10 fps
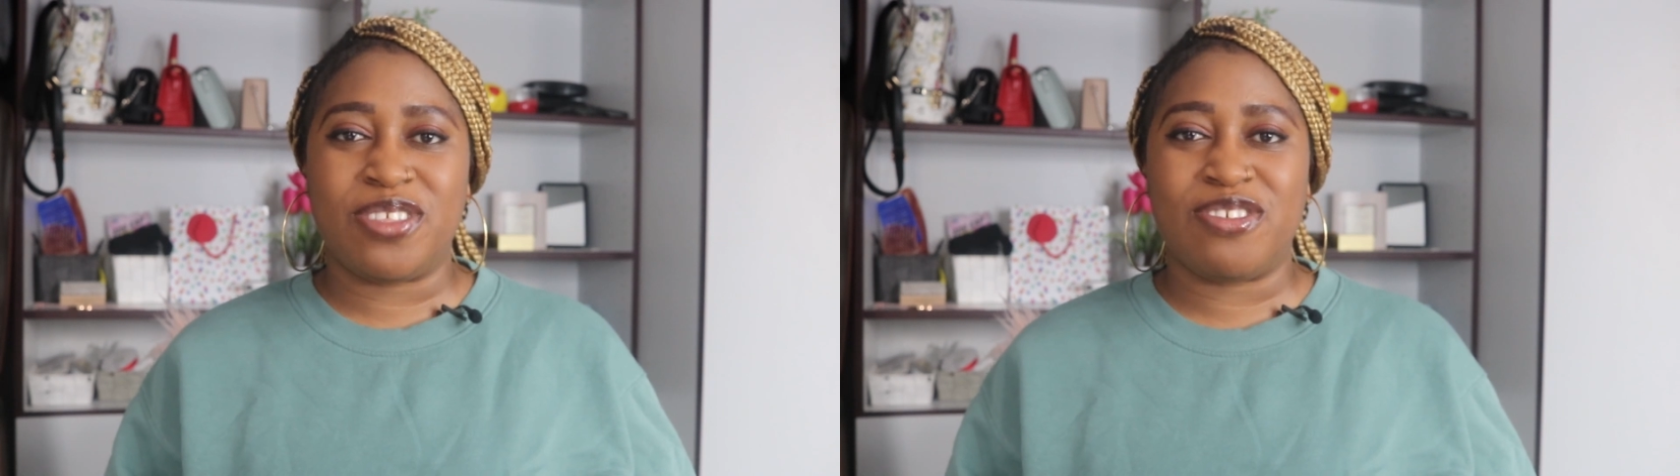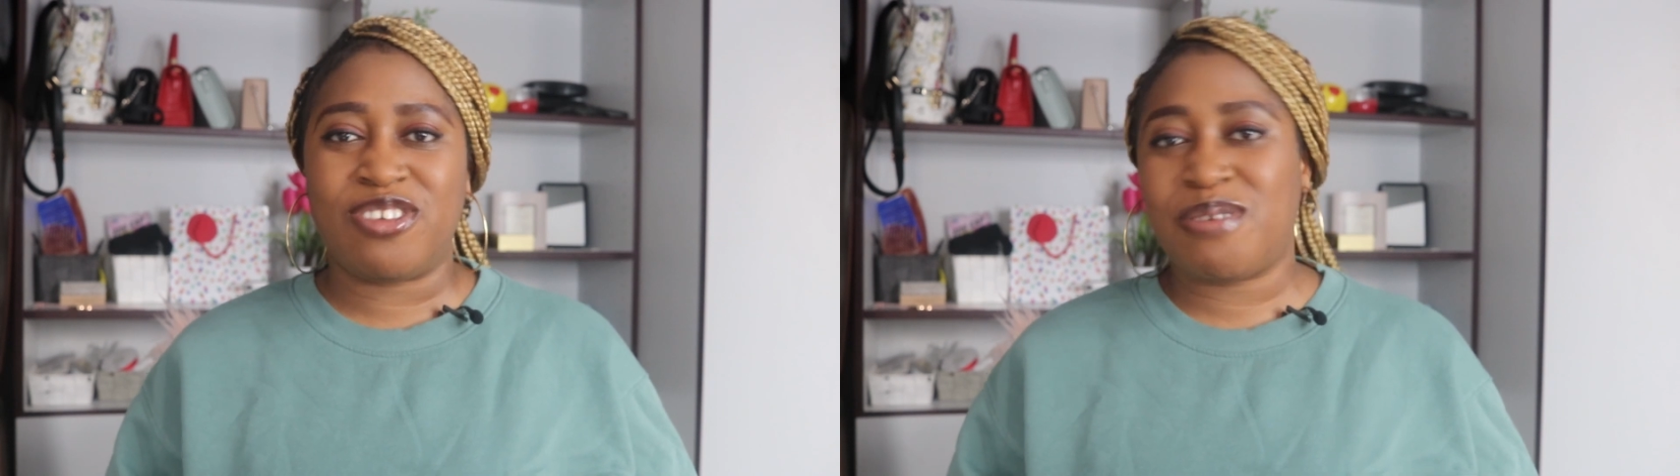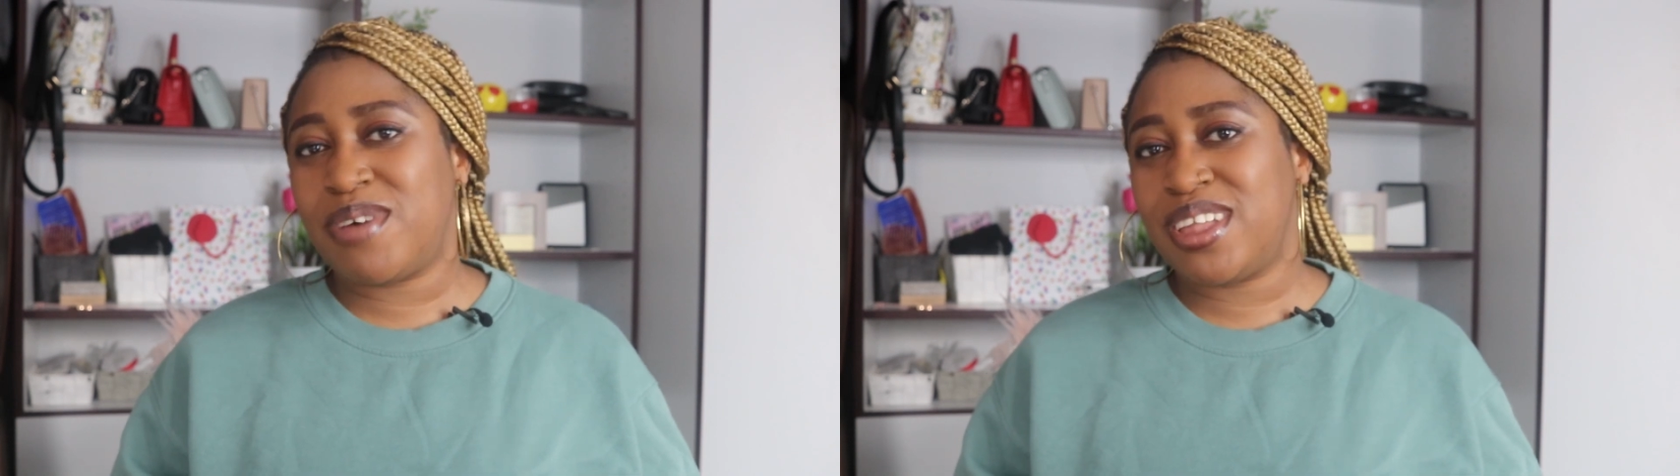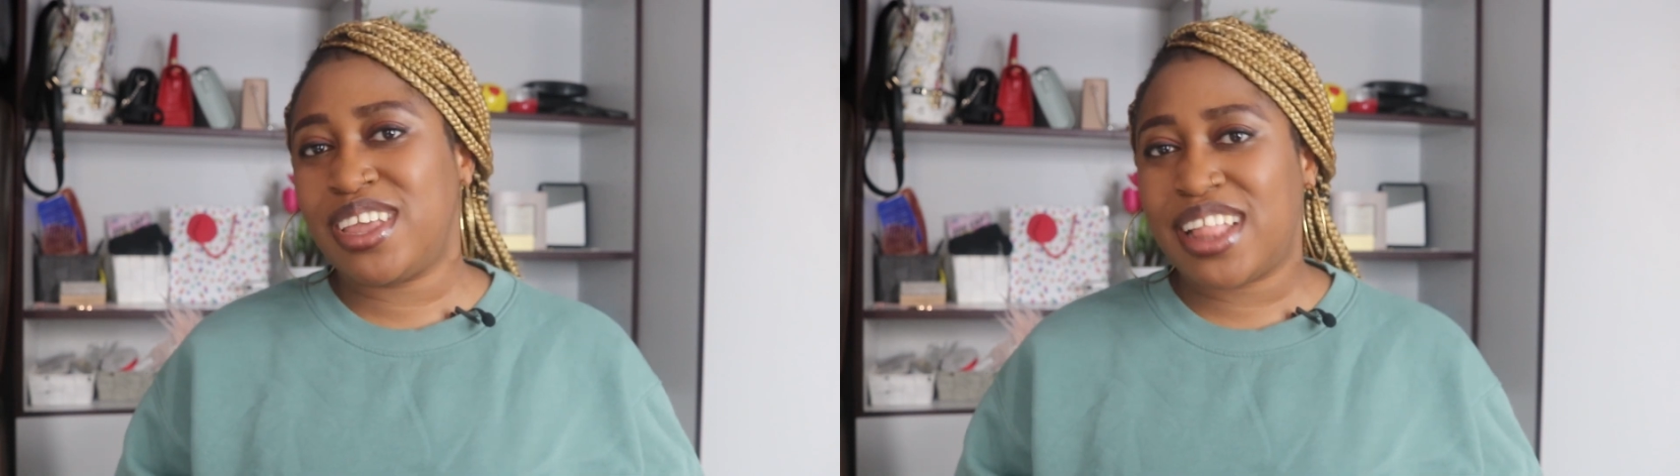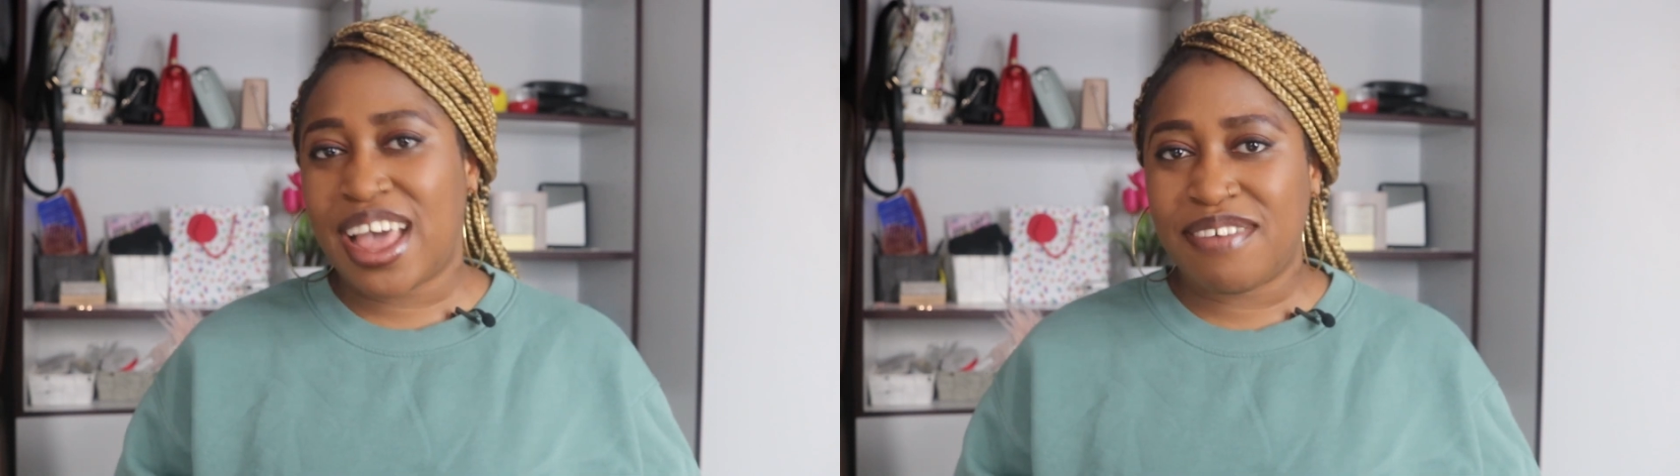to
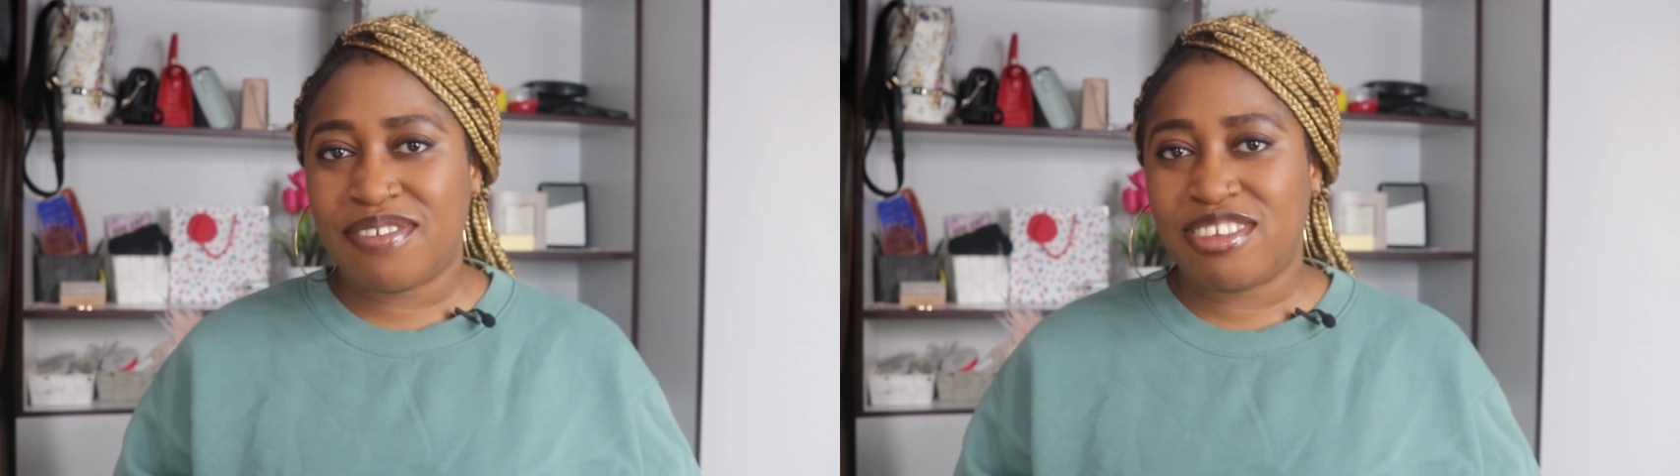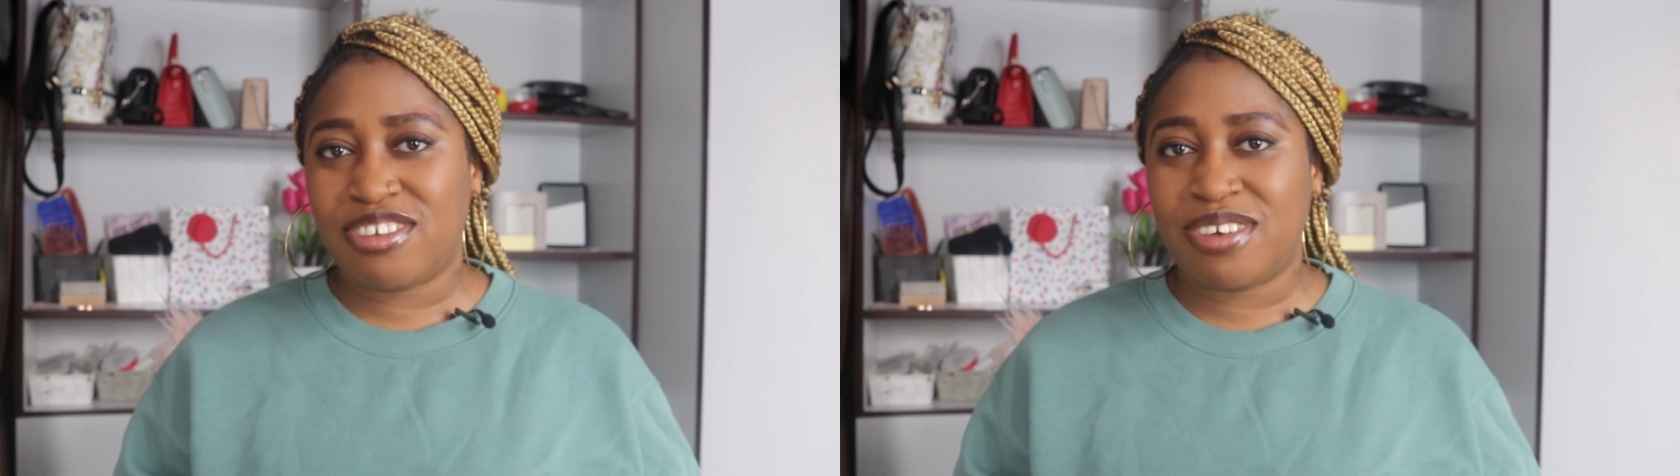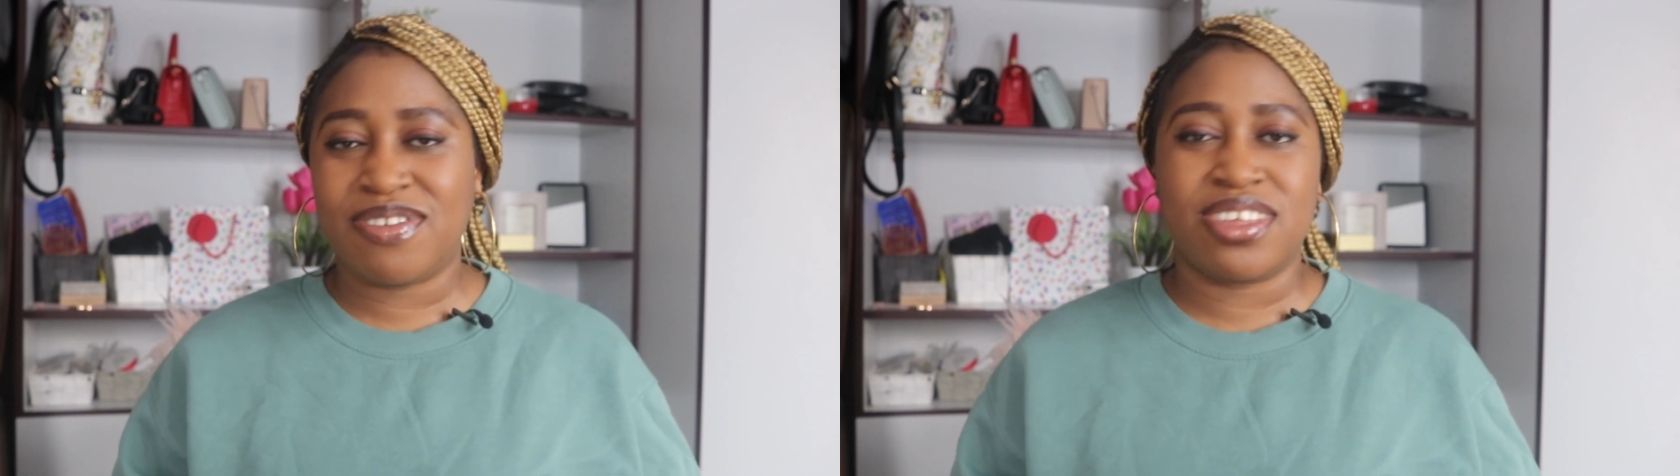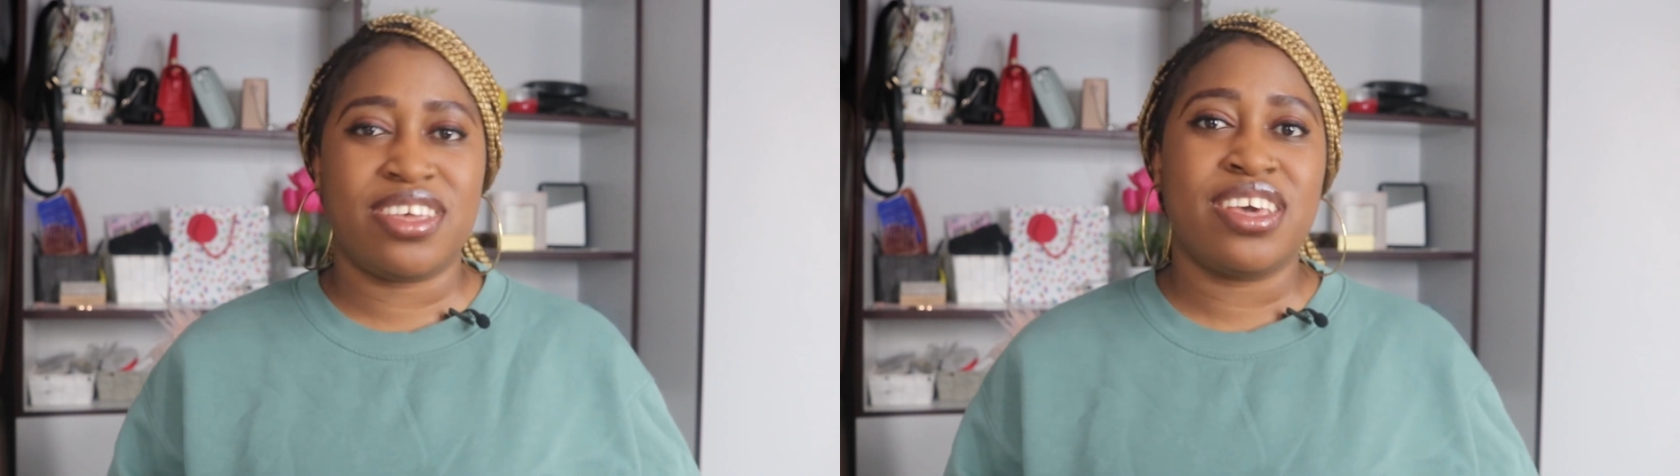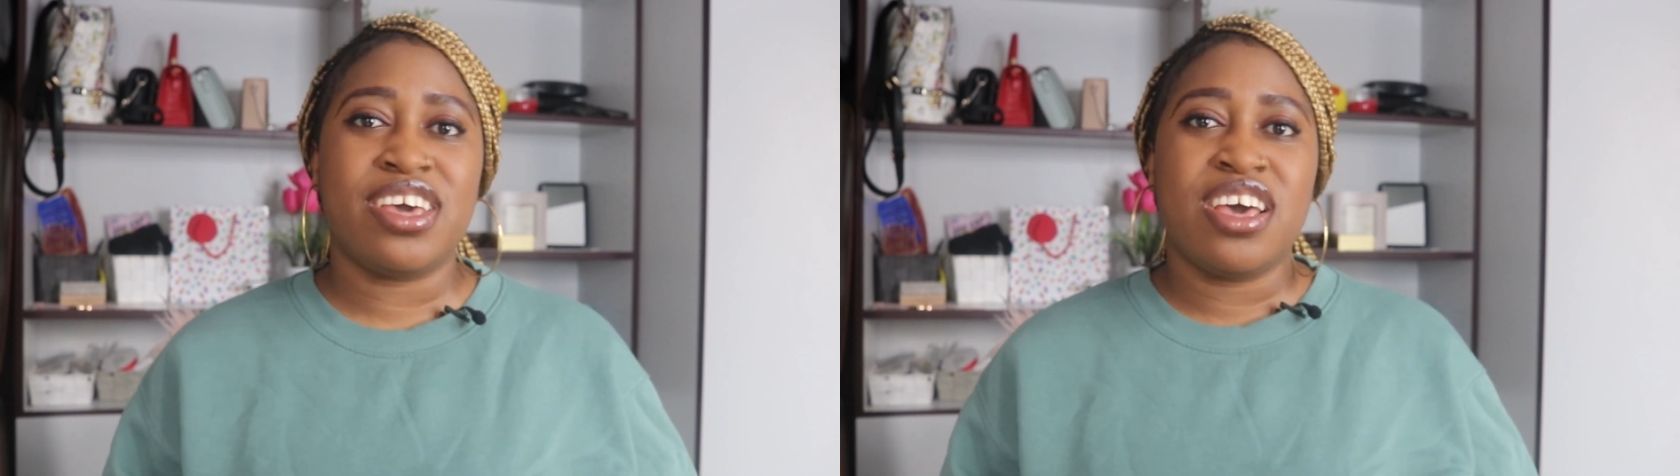Germany, life in Germany,